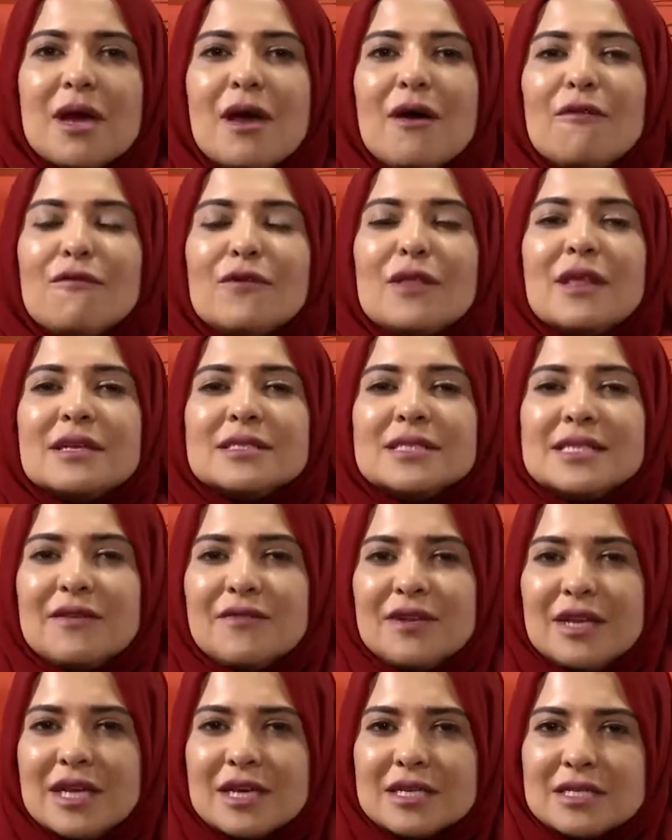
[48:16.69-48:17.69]
For the
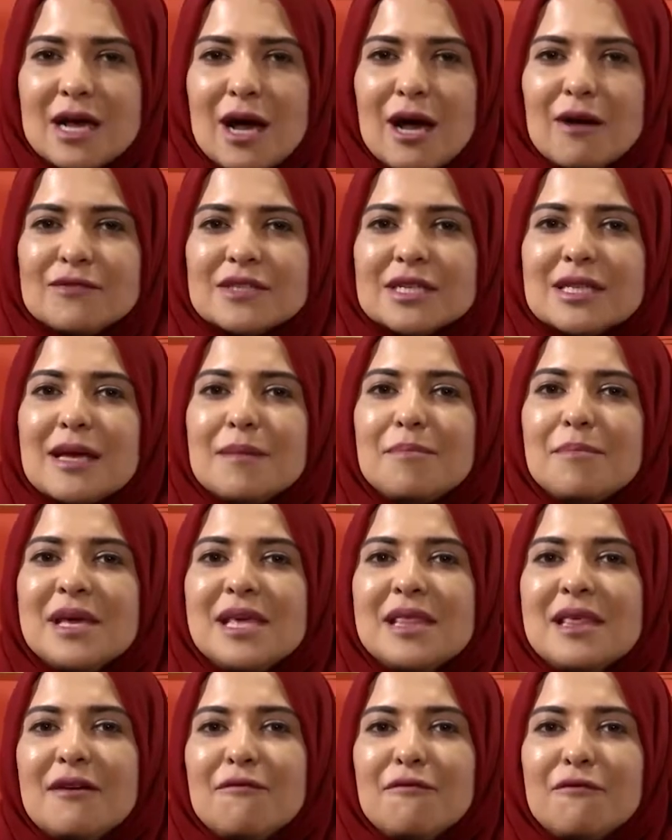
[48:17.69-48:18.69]
seven years after that, be
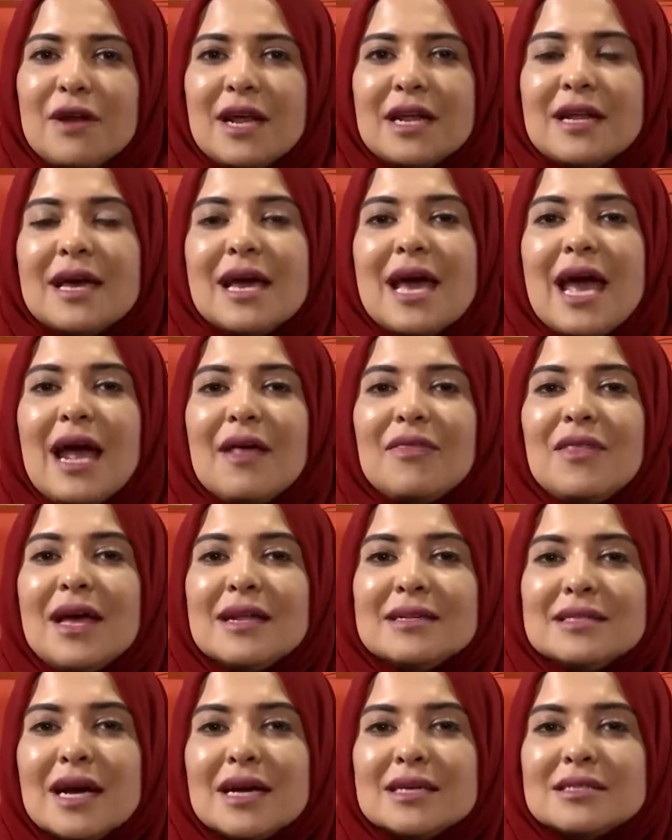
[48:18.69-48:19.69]
their friend. And that
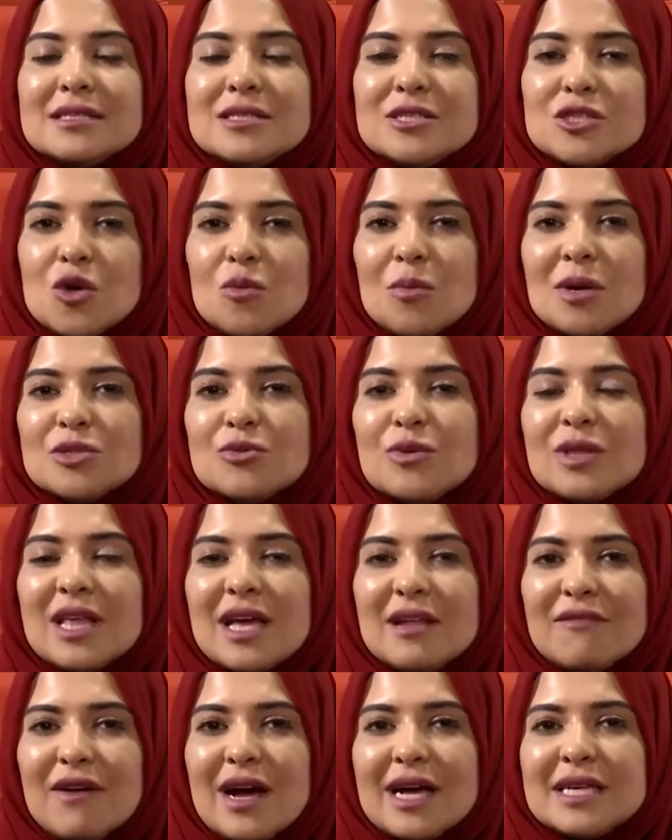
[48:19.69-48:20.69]
ties in so much with the
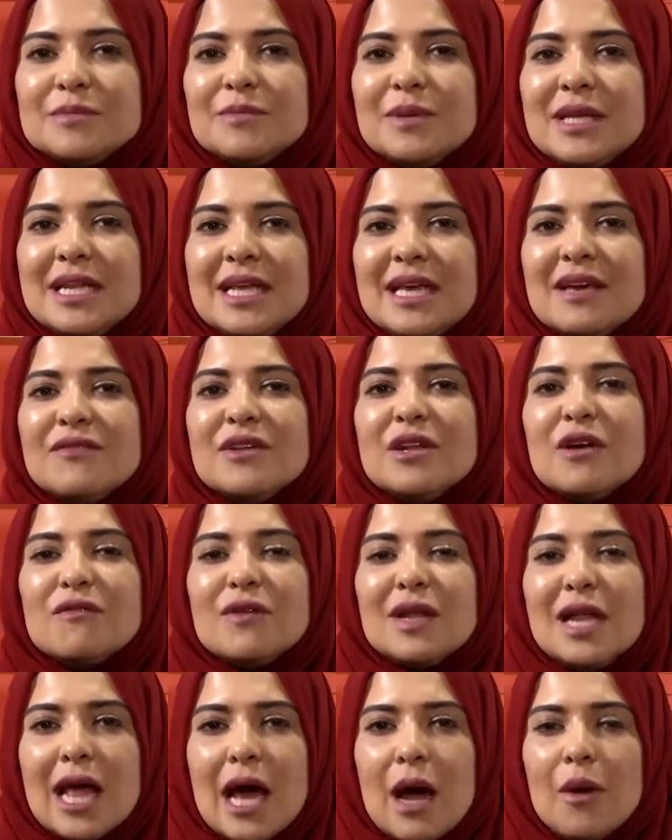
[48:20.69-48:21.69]
advice being given of
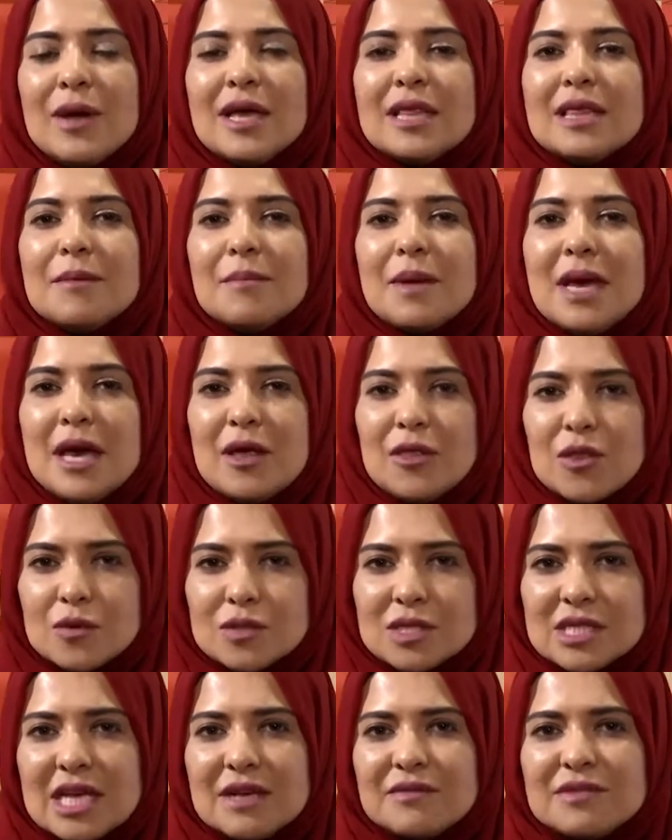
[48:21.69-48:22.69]
allowing them those
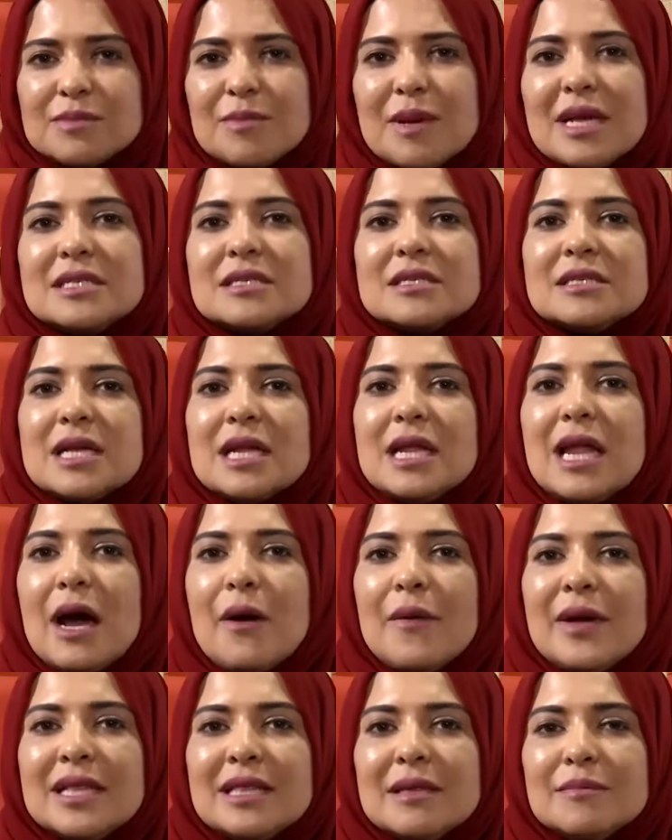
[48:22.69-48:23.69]
safe spaces,
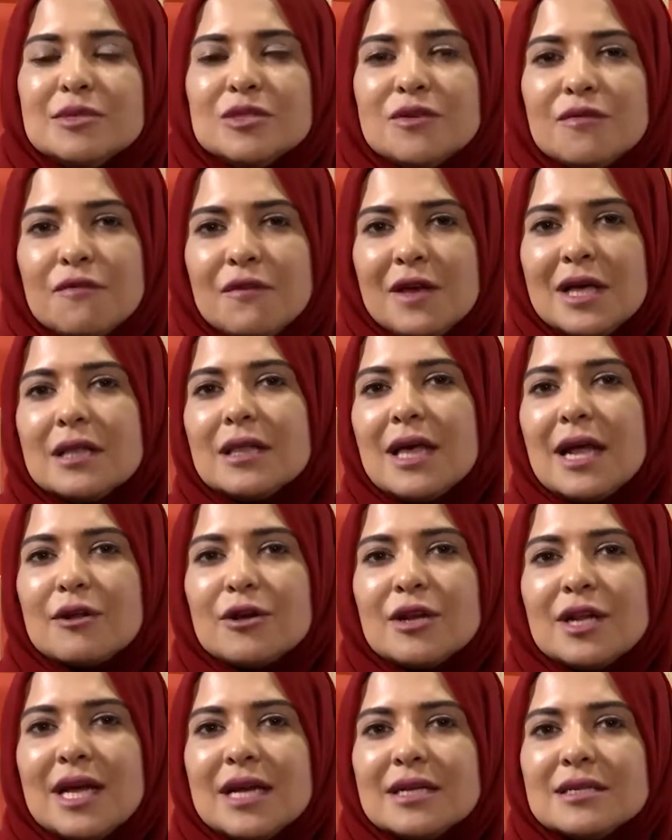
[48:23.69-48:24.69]
allowing them to feel that
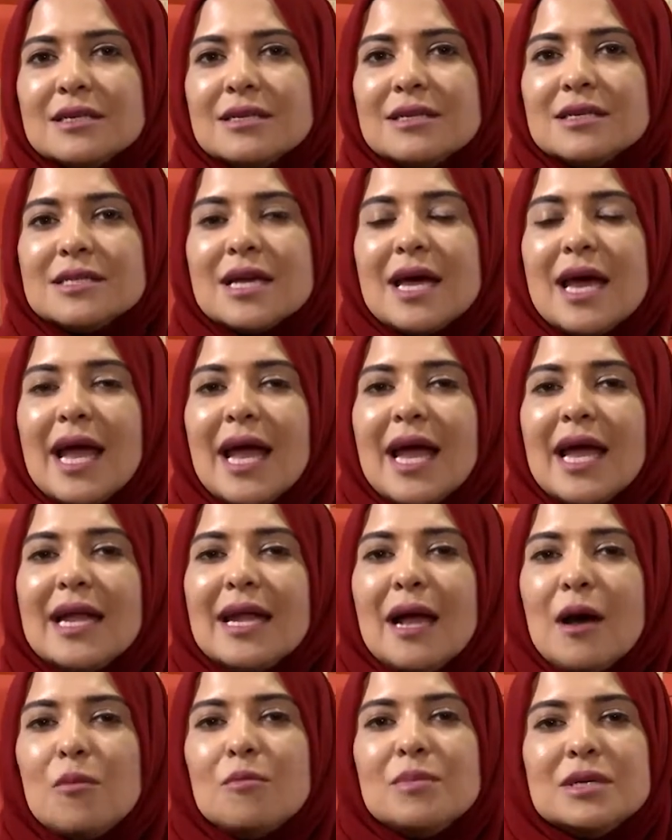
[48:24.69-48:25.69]
connectedness in
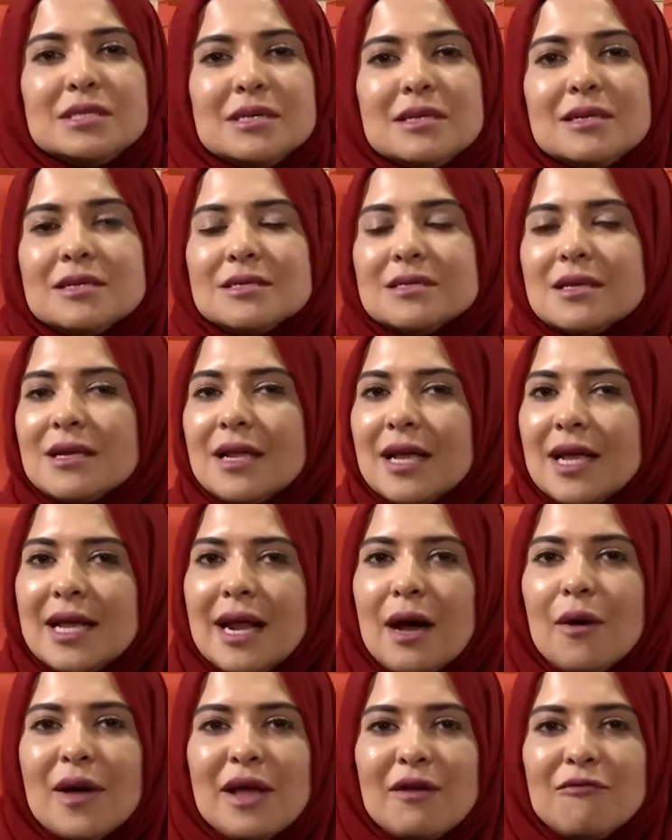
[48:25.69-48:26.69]
our busyness and in
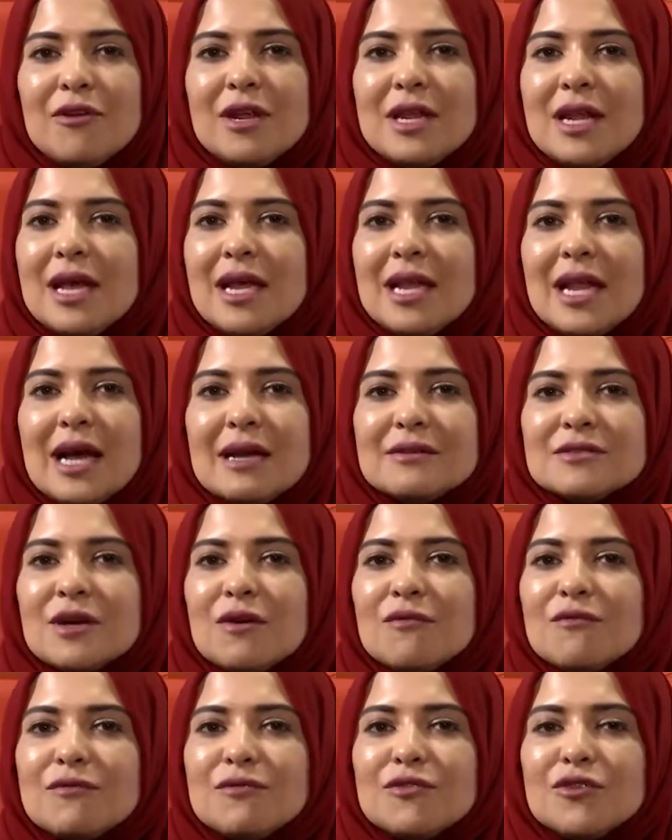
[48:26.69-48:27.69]
our everyday lives
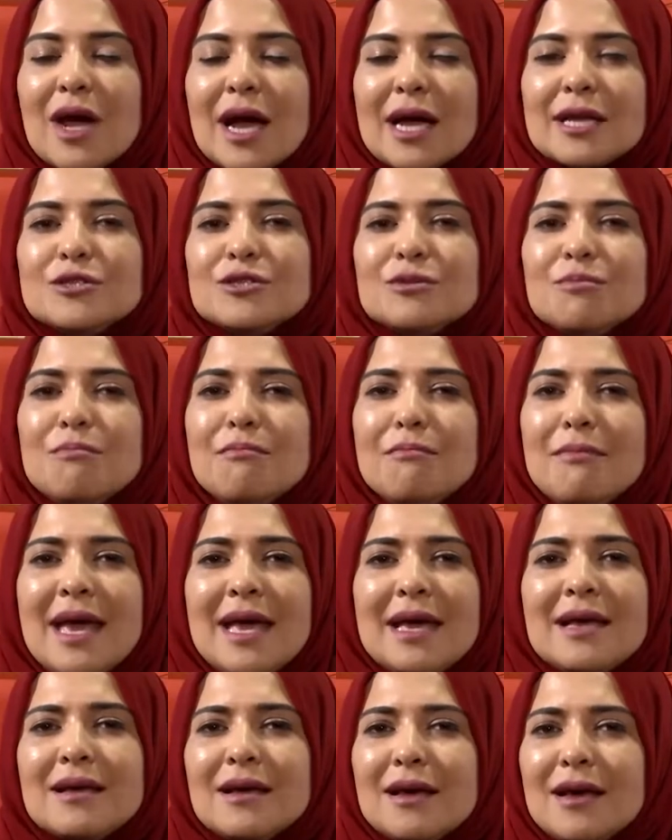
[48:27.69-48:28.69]
of trying to
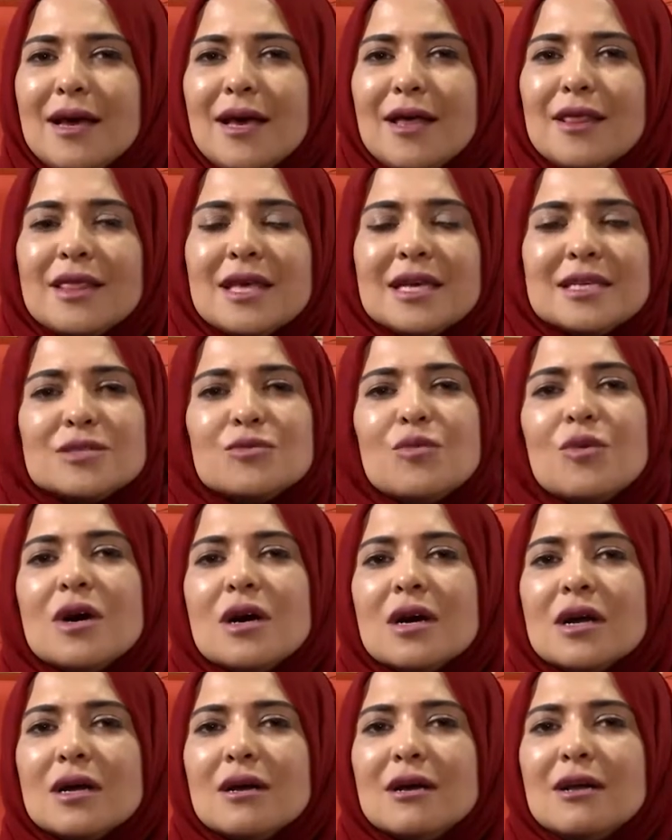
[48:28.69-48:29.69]
make things
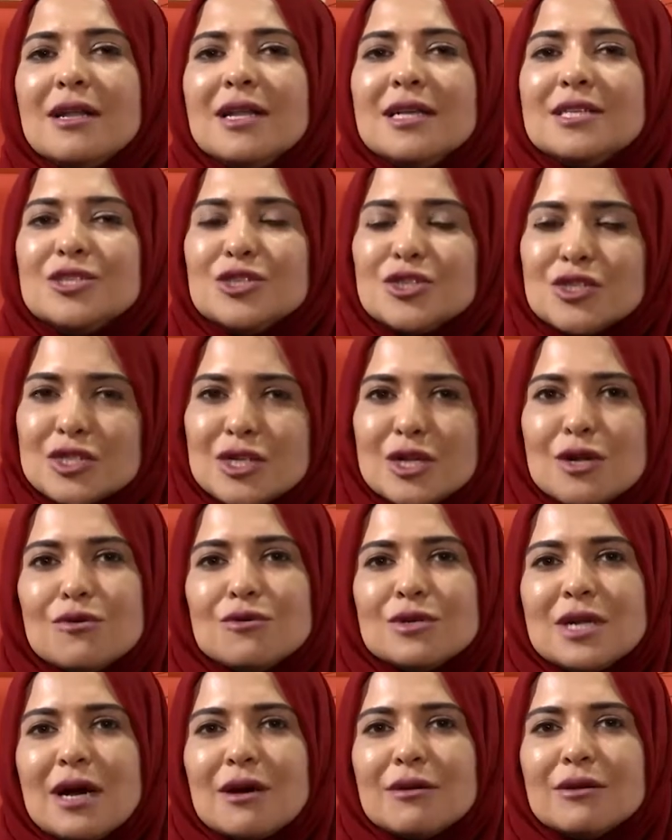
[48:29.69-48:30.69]
work, let's just slow
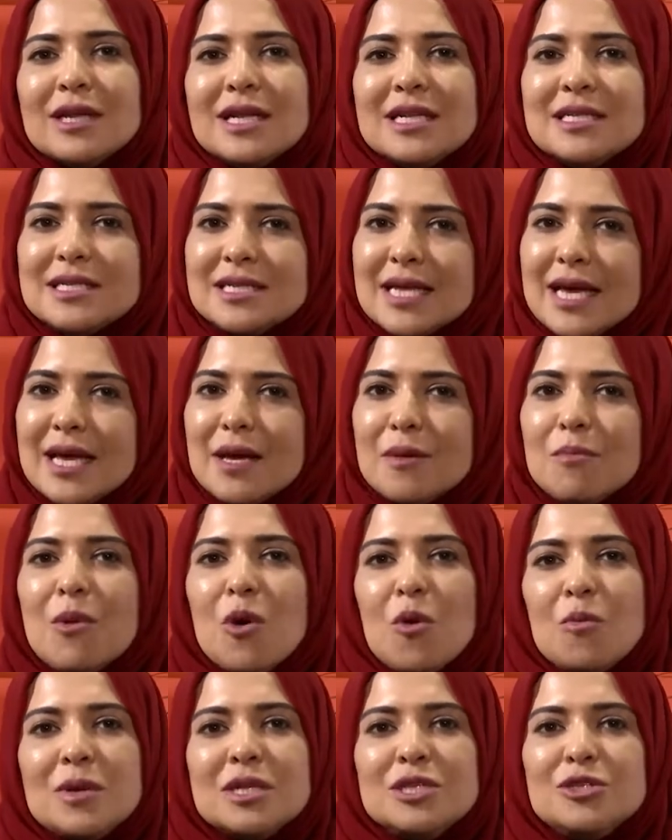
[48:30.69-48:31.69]
down. Let's take a
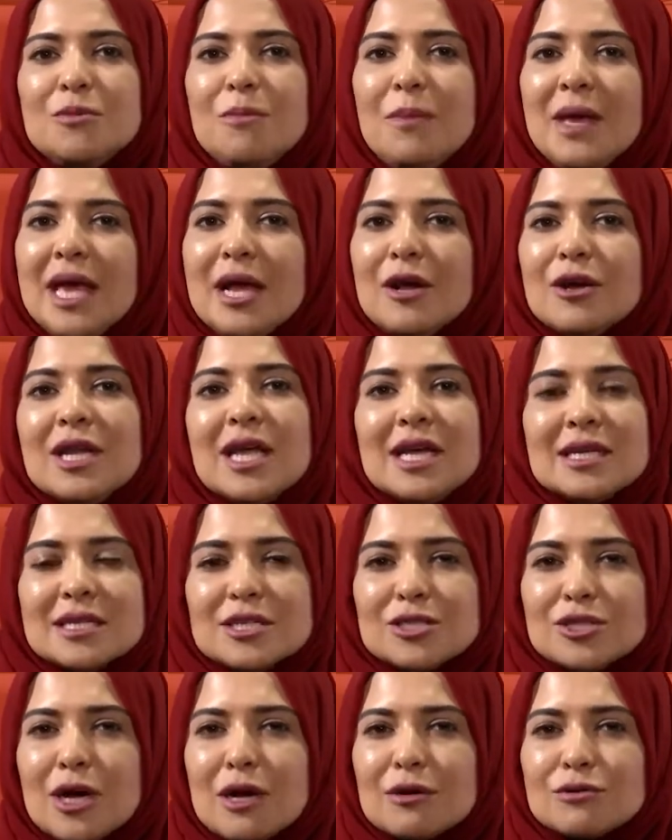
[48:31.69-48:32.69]
moment to be connected
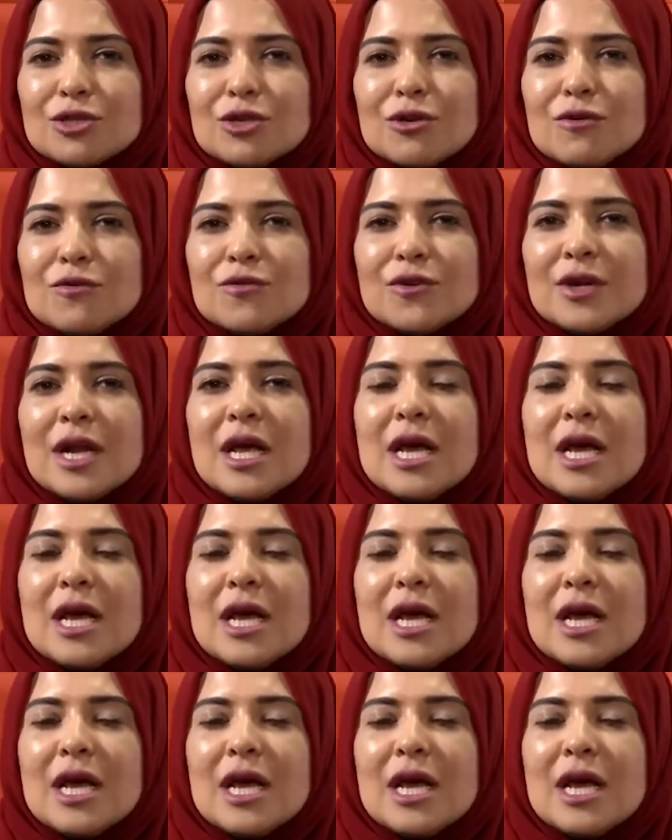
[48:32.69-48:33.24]
to our children